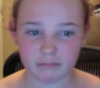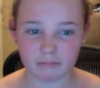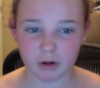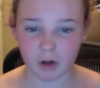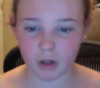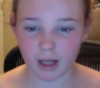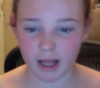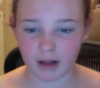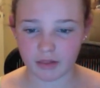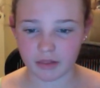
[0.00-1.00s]
pull
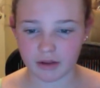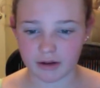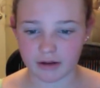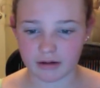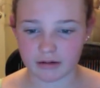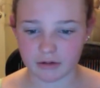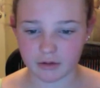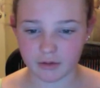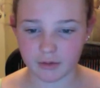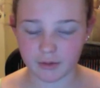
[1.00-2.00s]
out the
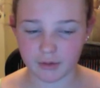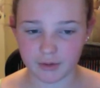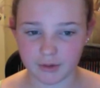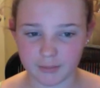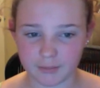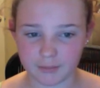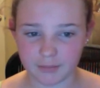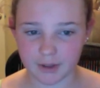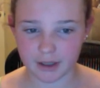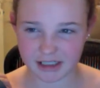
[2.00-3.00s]
whole
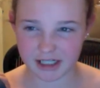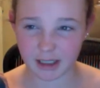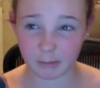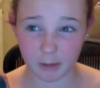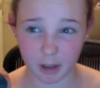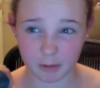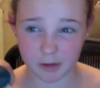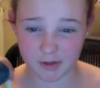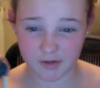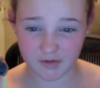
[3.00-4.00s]
uh, Jenna
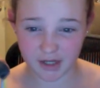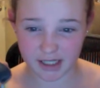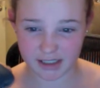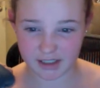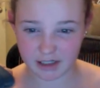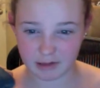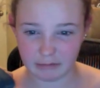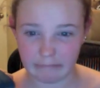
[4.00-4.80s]
Marbles face, you know